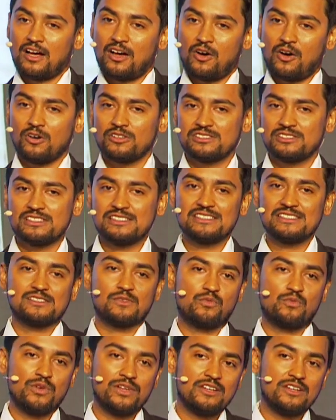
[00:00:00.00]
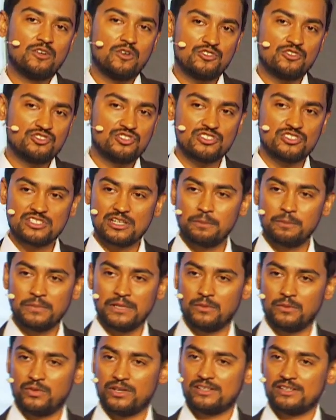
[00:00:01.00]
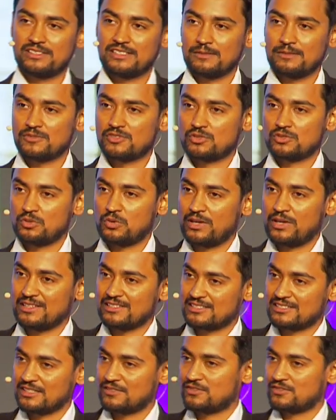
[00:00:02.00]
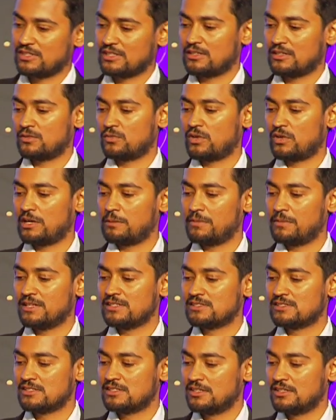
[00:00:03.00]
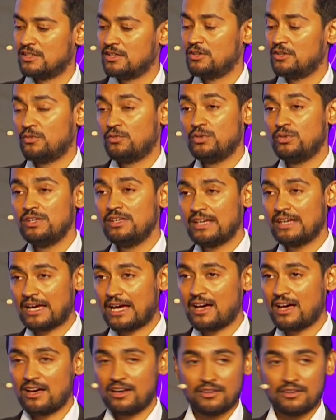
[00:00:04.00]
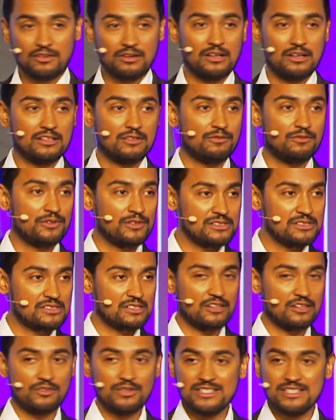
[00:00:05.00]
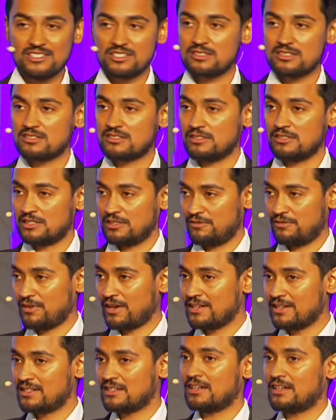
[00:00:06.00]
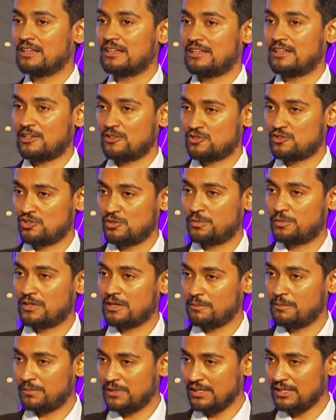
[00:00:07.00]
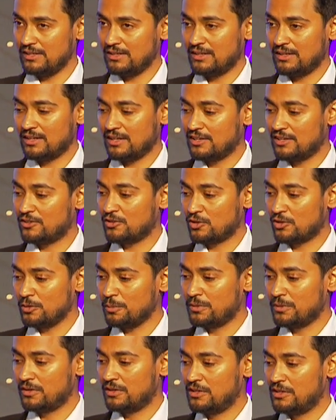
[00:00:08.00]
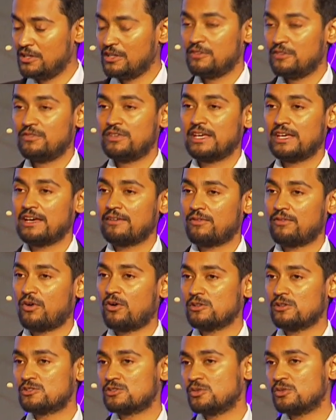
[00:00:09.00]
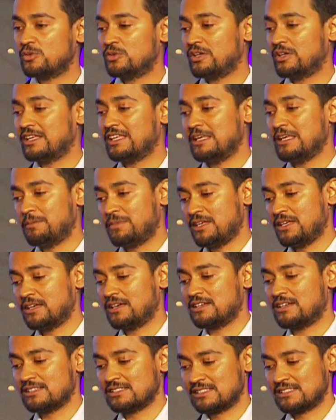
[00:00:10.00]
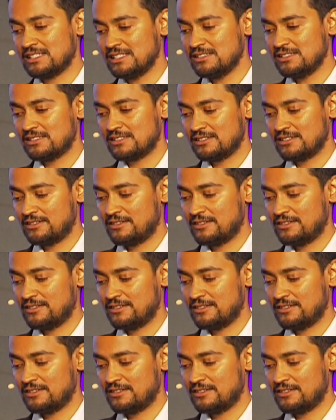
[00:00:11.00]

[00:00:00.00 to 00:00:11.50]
OCSIAL is a very conscious company when it comes to health, safety, and environment. We are the first REACH certified nanotube company in Europe. We have also the EPA consent.